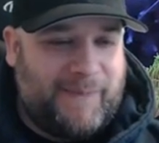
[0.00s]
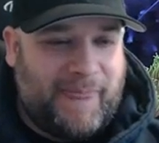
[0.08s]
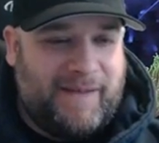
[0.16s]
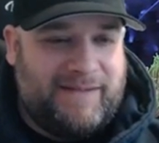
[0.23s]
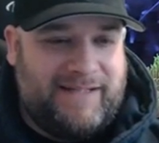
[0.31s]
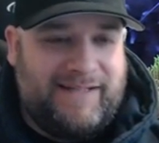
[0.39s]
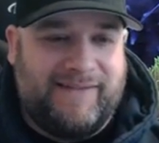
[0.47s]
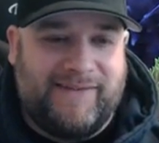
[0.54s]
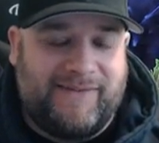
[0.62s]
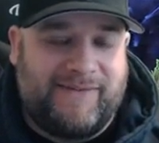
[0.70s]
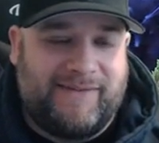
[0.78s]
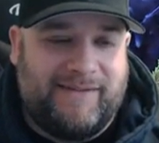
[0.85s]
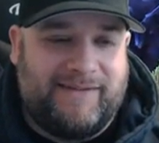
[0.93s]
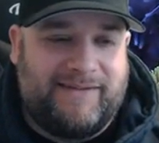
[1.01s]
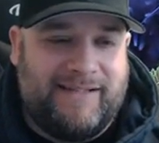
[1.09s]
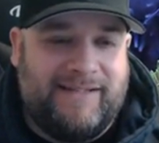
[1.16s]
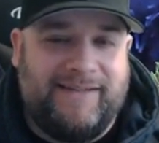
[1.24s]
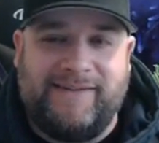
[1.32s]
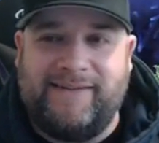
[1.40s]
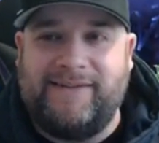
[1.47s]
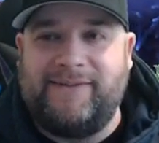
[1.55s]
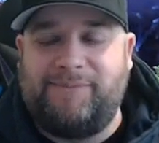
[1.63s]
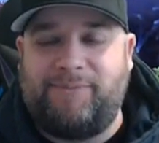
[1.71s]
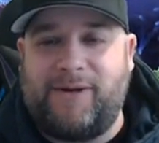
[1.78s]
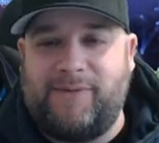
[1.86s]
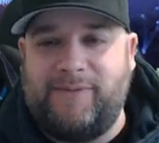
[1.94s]
Dean's is
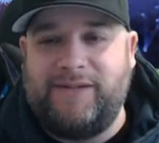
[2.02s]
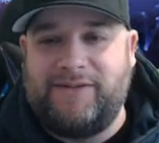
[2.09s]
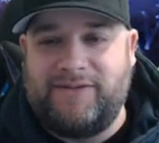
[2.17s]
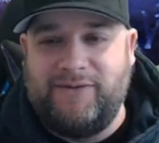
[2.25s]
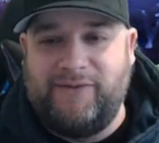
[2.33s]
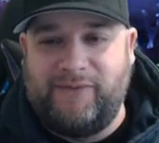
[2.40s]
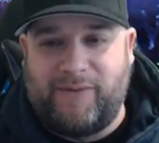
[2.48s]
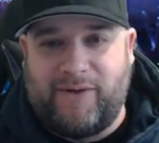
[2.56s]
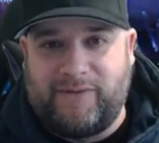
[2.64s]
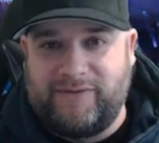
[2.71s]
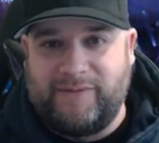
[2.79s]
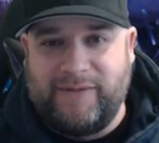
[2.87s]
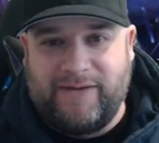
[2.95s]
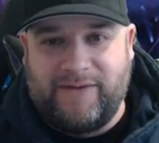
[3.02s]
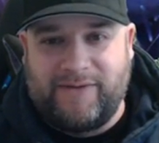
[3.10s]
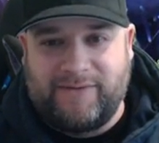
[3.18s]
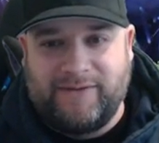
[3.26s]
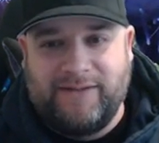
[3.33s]
probably too small for me though.